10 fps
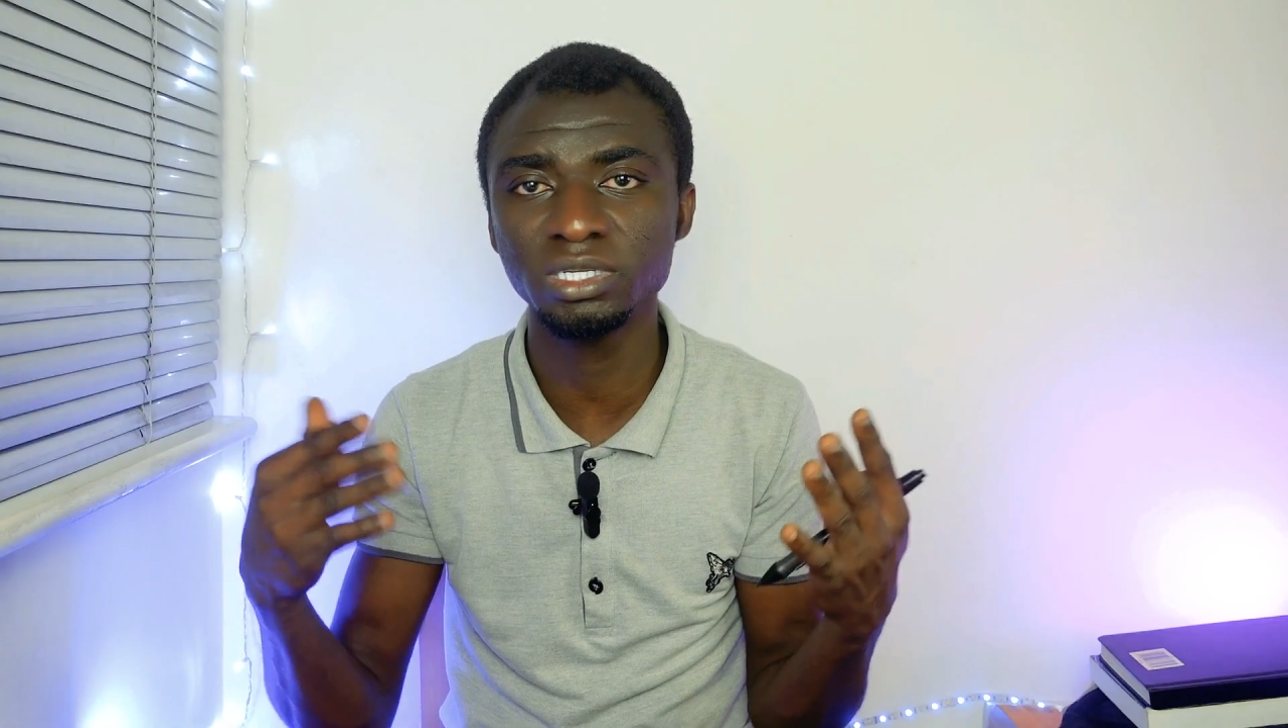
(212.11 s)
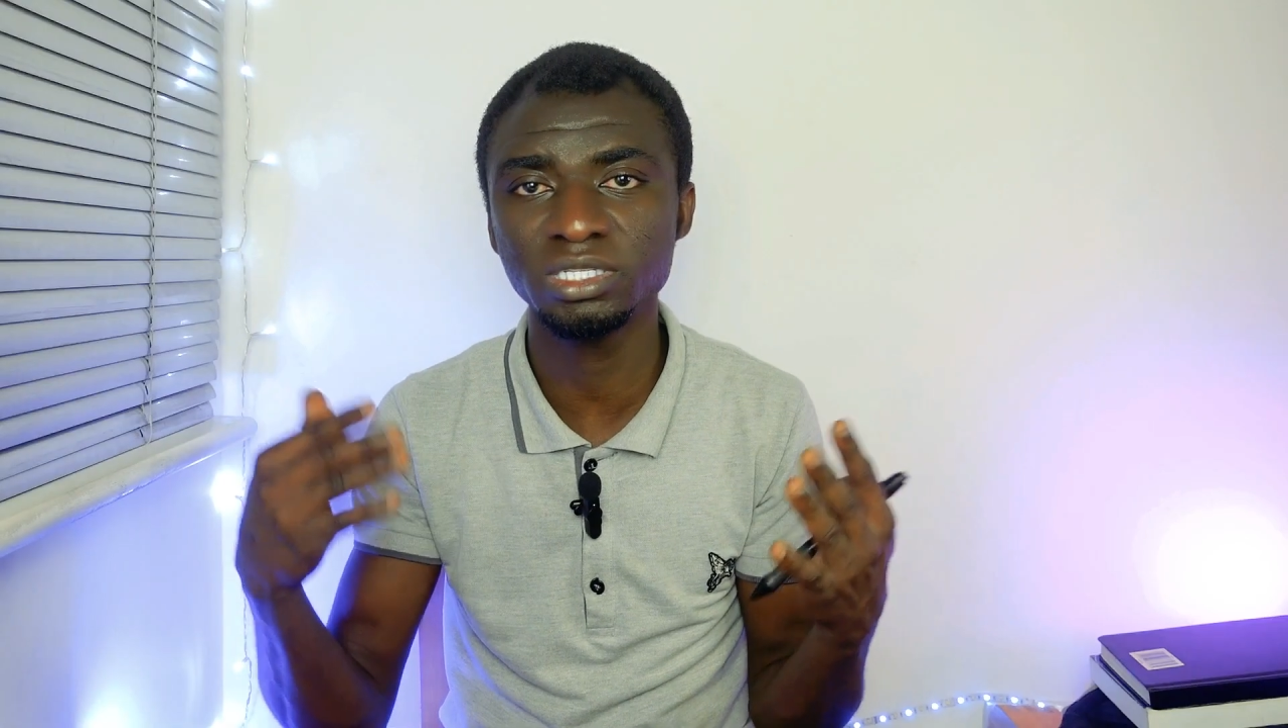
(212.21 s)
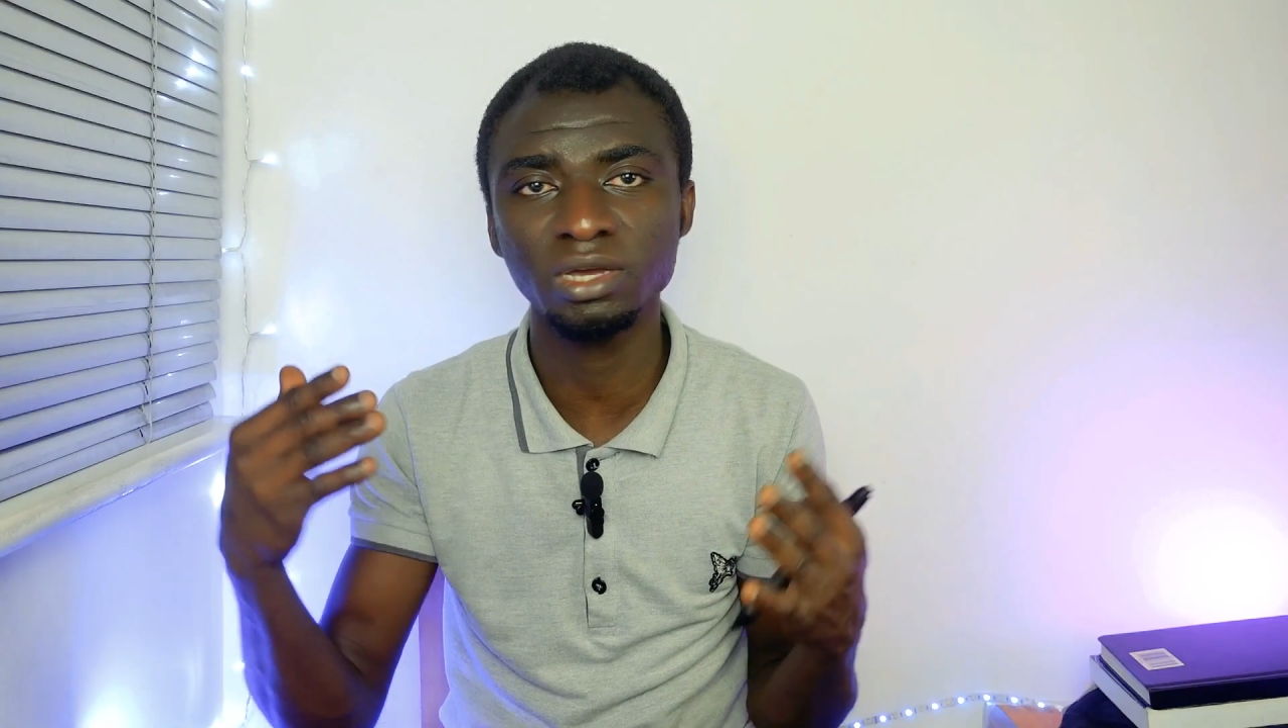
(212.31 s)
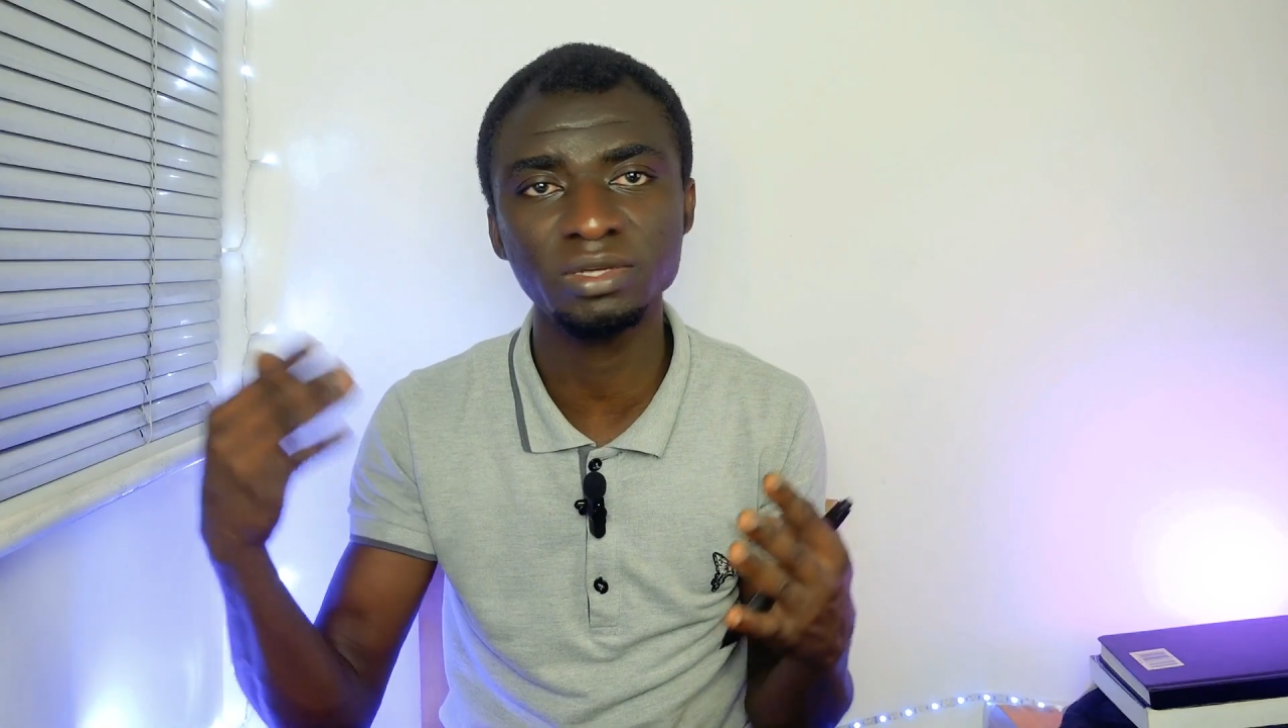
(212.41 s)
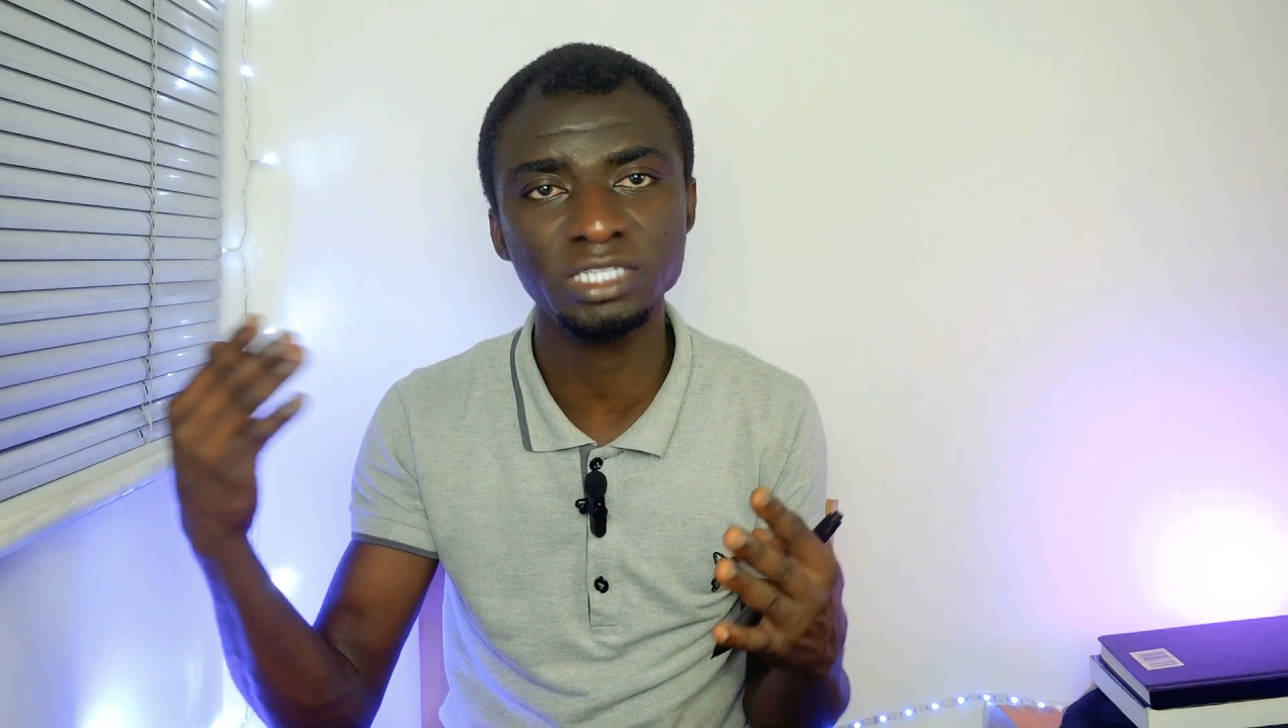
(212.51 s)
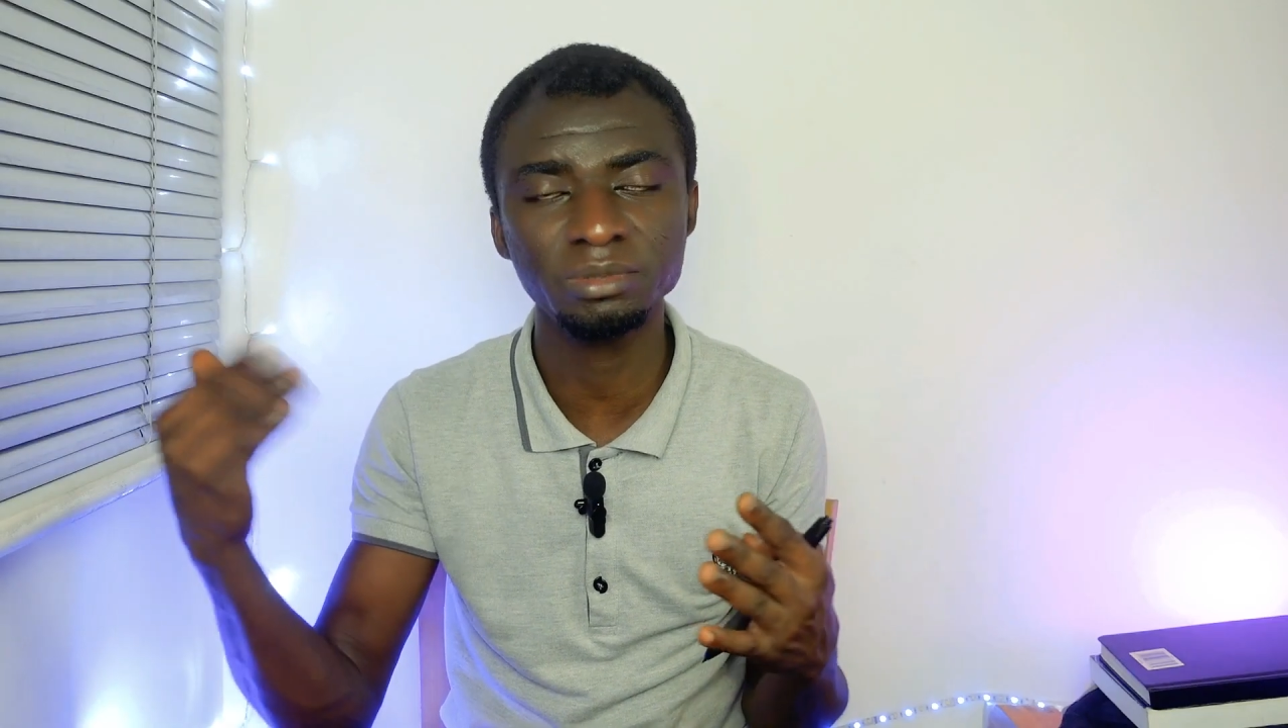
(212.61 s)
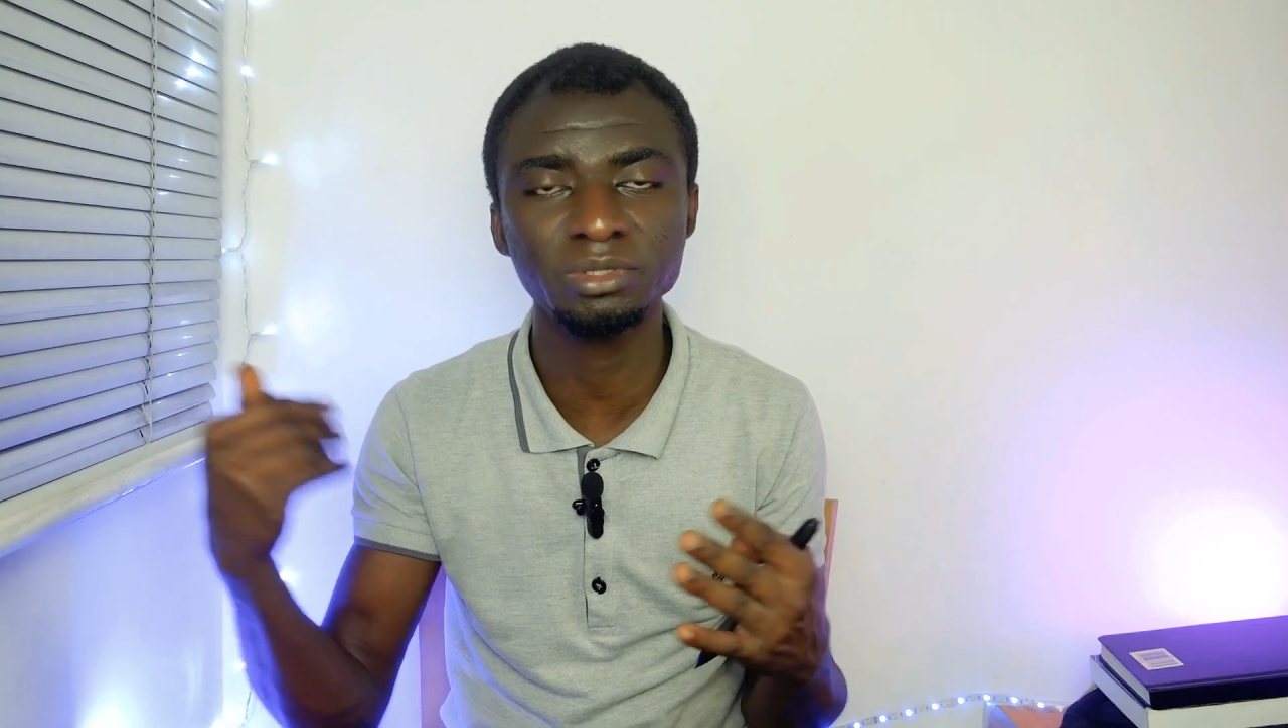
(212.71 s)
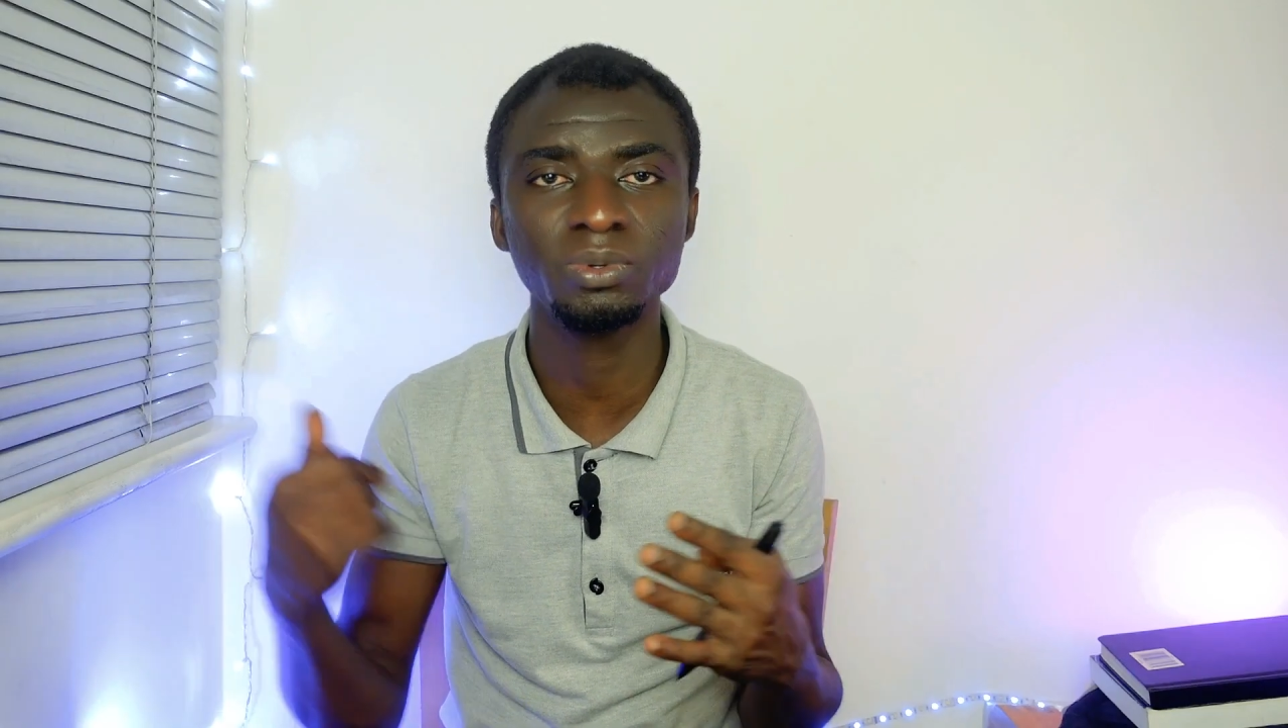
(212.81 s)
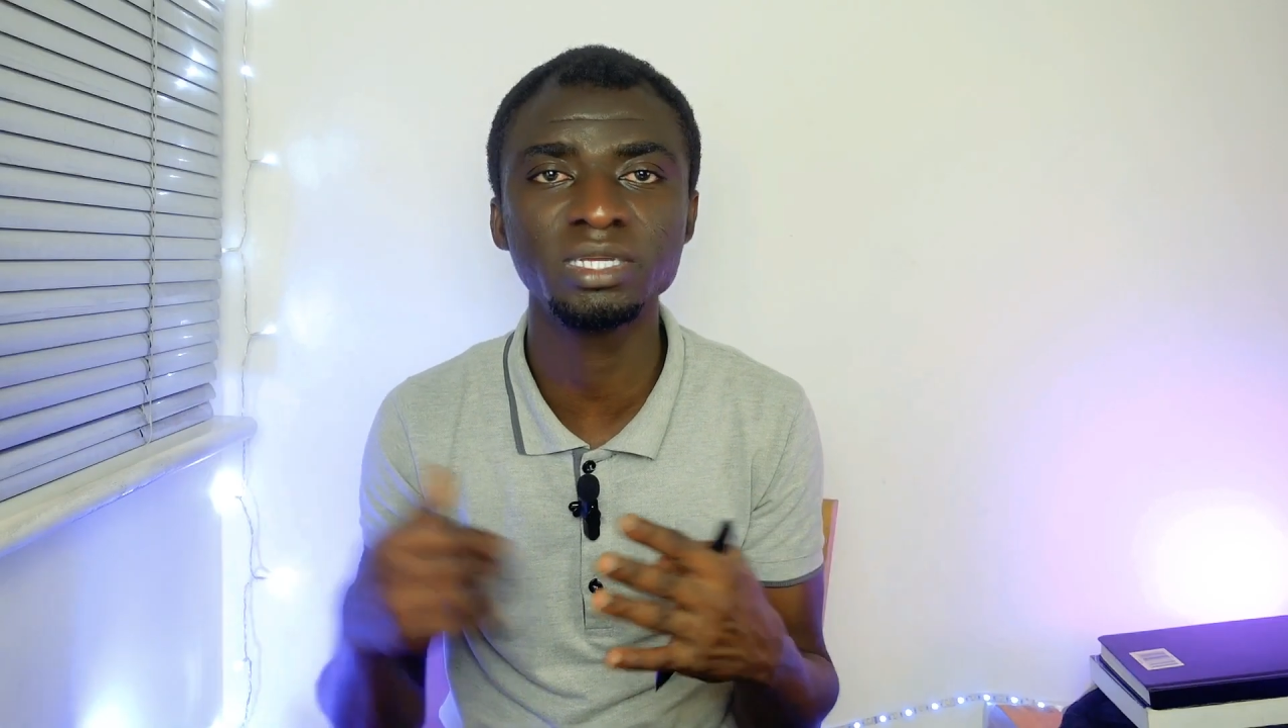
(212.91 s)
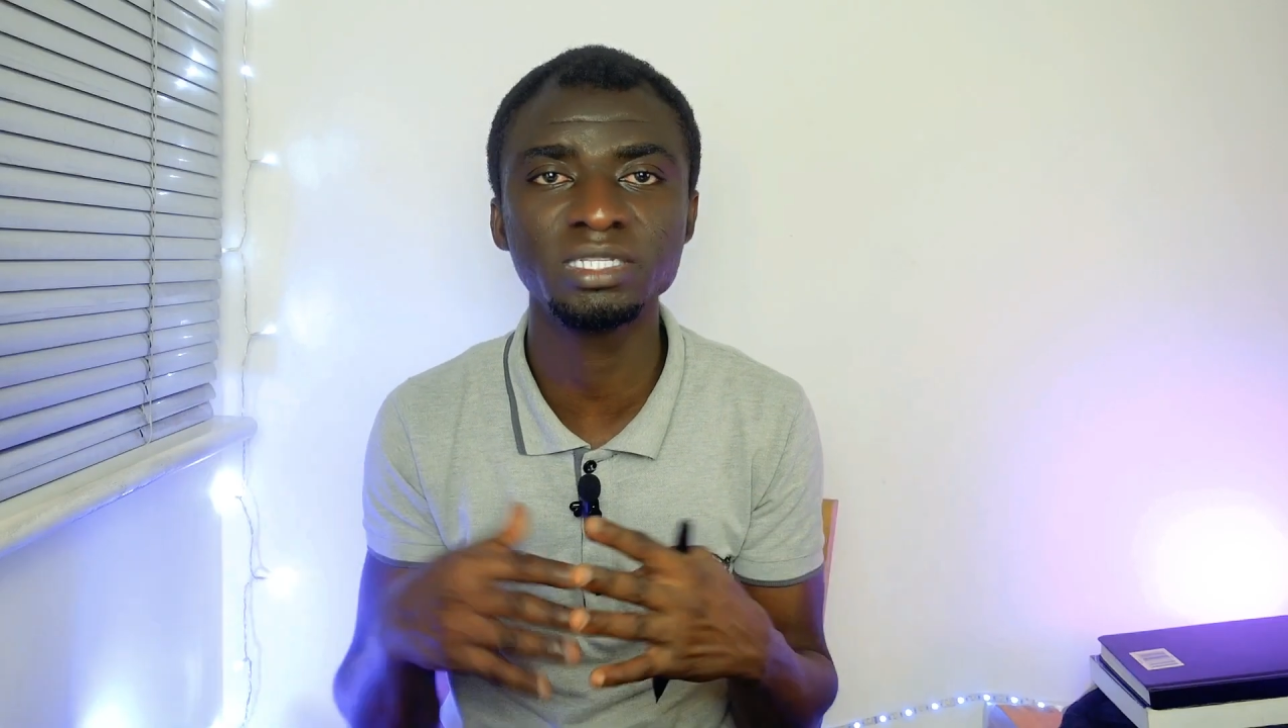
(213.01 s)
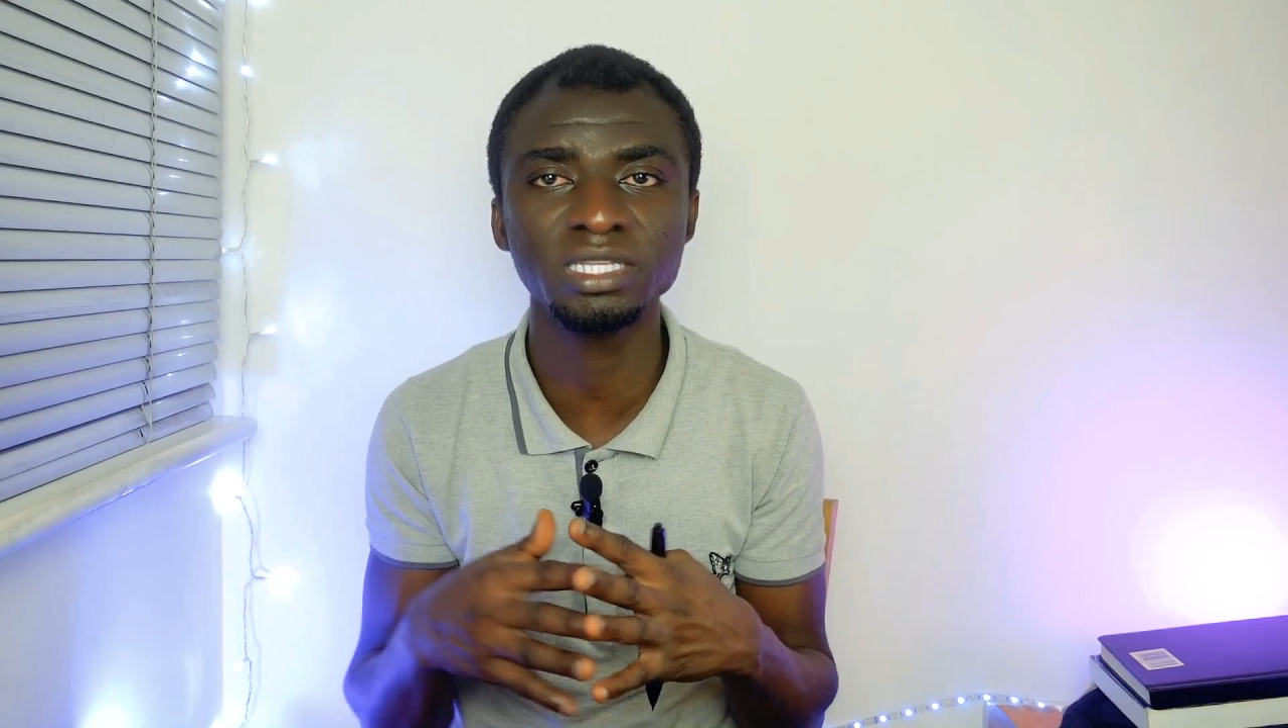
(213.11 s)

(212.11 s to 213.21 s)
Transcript: in our subsequent